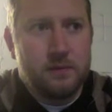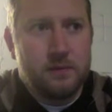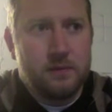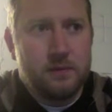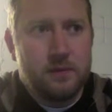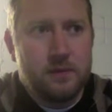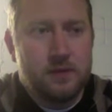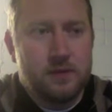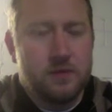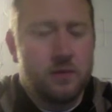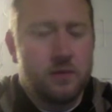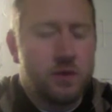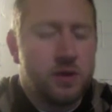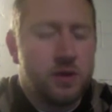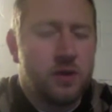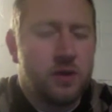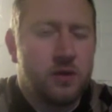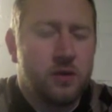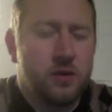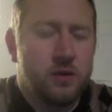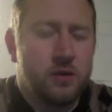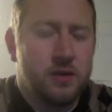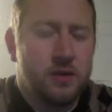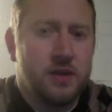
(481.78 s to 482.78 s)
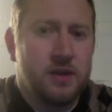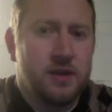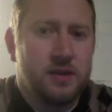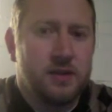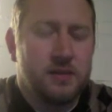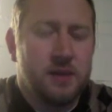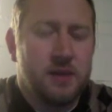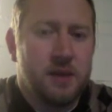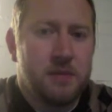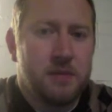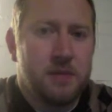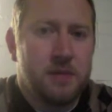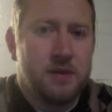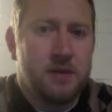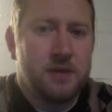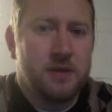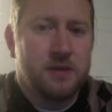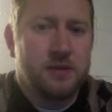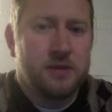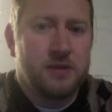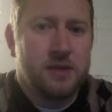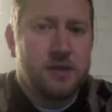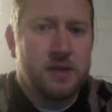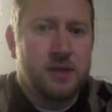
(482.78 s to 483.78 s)
some really cool things about
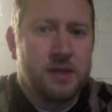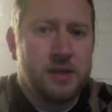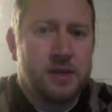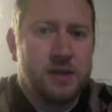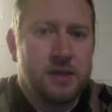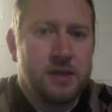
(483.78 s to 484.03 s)
ministry.